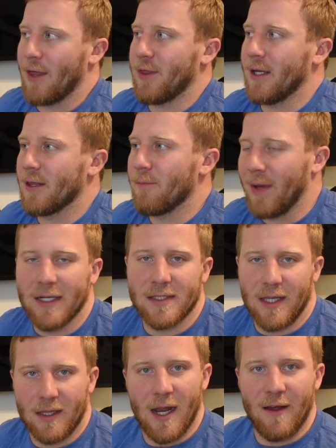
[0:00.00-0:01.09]
think the biggest
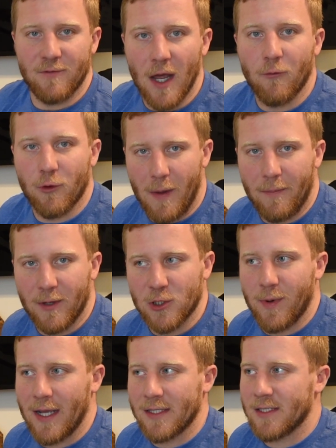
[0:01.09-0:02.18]
thing that I've done with my bench
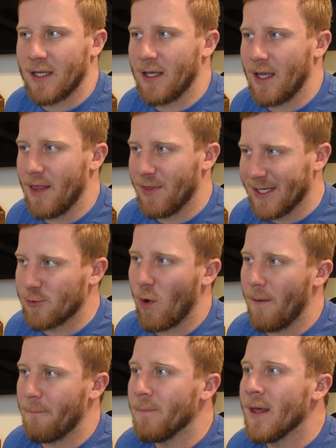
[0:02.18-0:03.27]
press in this
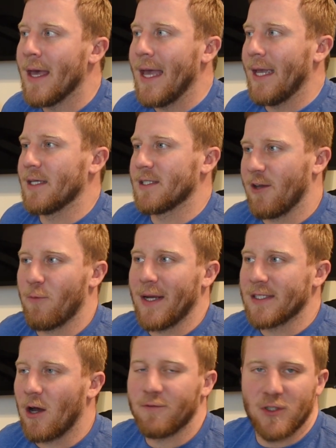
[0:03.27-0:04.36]
one is giving
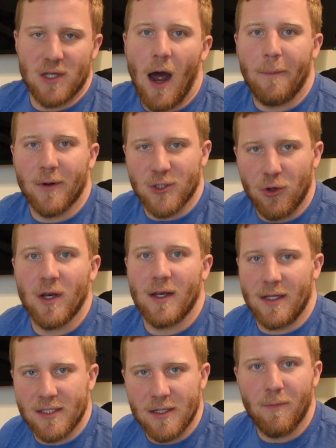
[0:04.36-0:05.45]
myself just
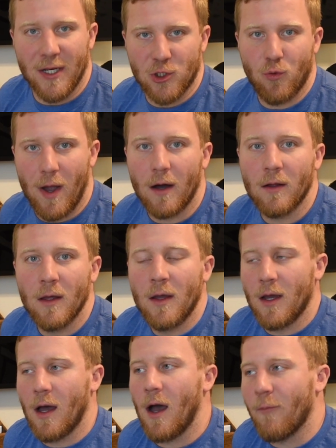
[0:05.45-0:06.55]
opportunities to bench well,
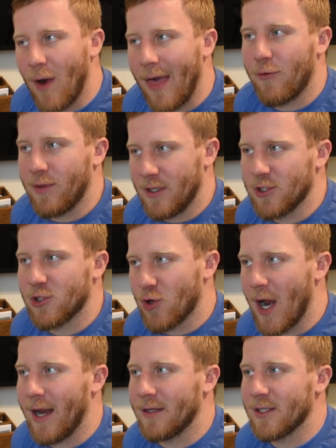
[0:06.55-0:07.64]
rather than just
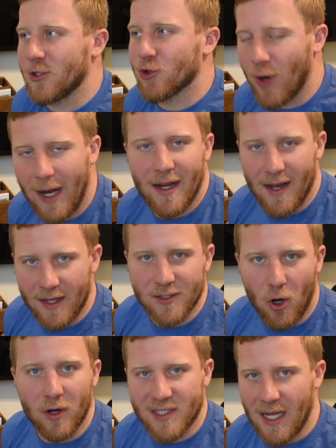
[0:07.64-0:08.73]
trying to train it as
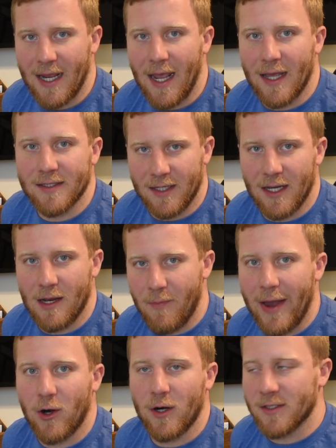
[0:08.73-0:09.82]
hard as I can to get it
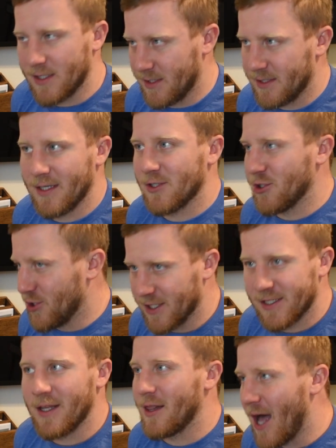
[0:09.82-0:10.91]
better. It's
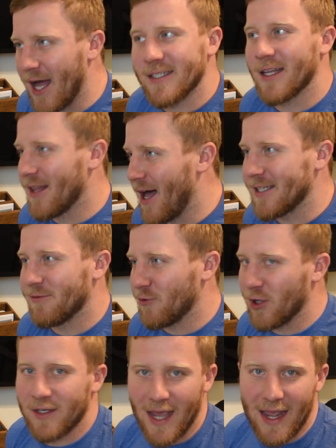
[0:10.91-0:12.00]
just lots and lots of
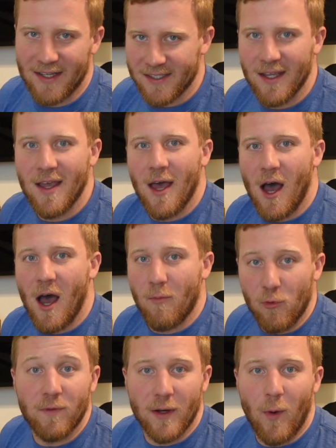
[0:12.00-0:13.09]
good days,
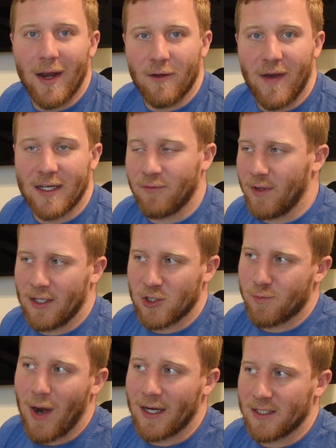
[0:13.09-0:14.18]
moving weight effectively and
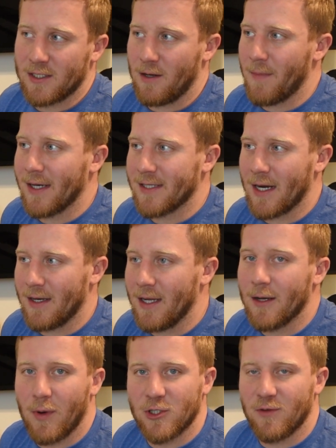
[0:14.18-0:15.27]
just practicing my technique
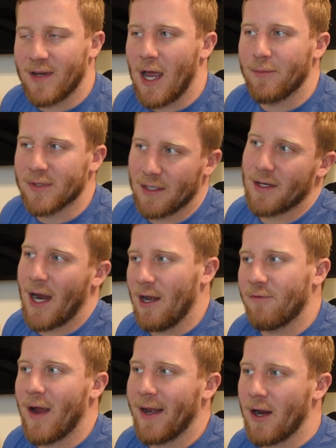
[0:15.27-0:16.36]
a bunch of times and kind of
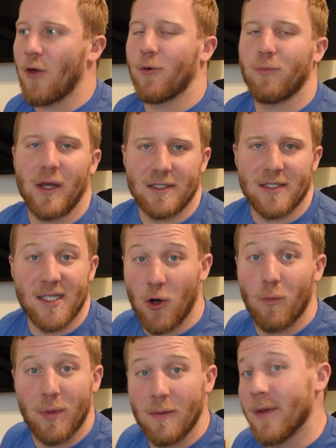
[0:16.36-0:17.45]
finding other places that
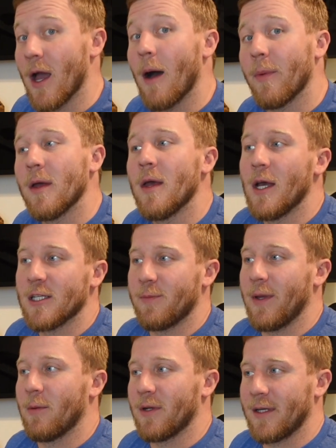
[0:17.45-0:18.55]
don't beat me up to
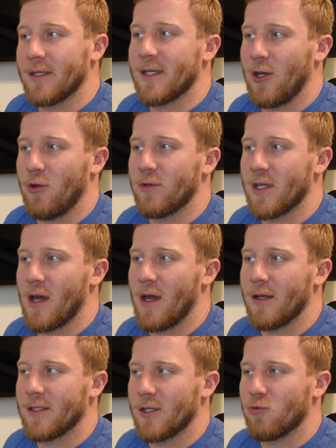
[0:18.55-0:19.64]
be able to continue
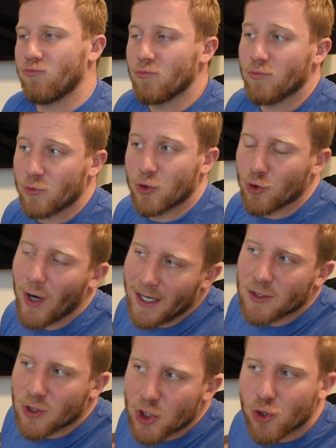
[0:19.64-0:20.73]
to
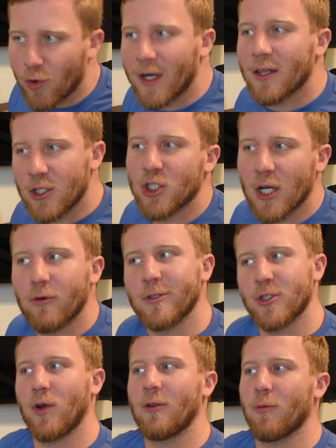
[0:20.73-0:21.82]
train general
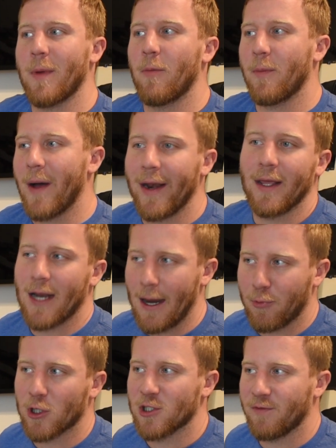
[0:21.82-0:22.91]
strength with my upper body and
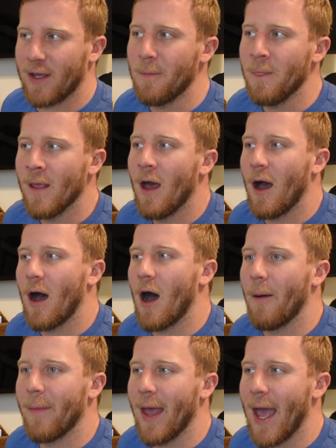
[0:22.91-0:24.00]
hypertrophy,
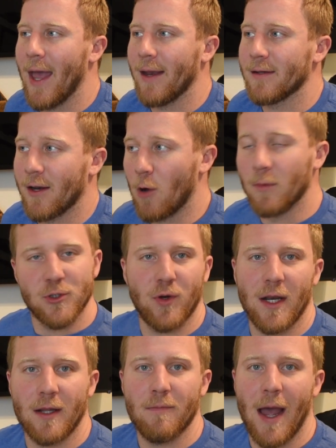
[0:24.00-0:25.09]
and almost
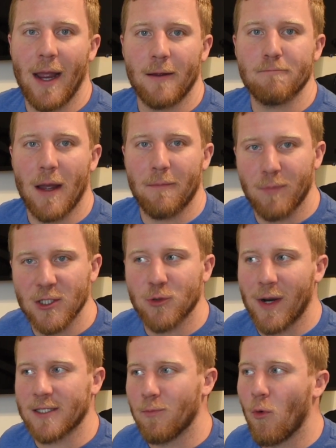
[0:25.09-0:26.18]
treating my bench
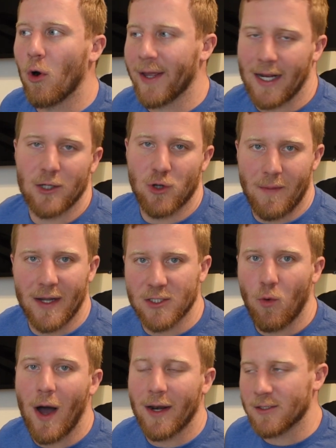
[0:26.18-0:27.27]
press more like I treat my
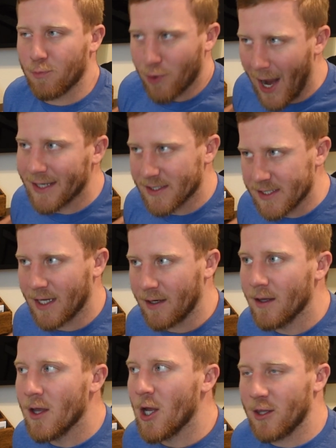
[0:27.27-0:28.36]
squat, as practicing
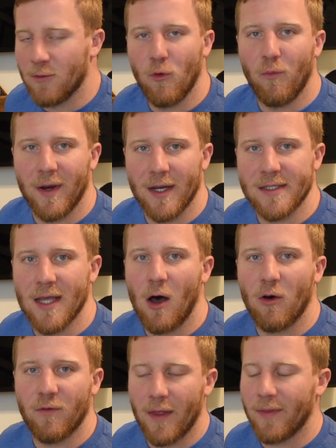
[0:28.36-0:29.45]
the movement
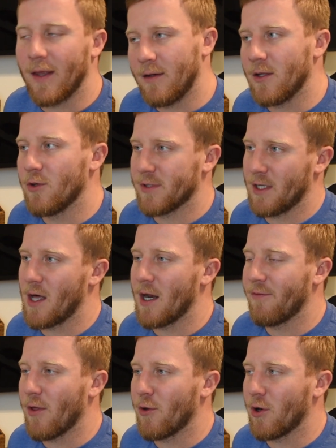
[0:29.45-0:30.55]
itself and then using a lot
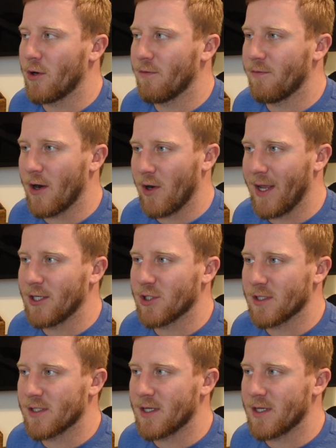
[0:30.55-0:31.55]
of other variations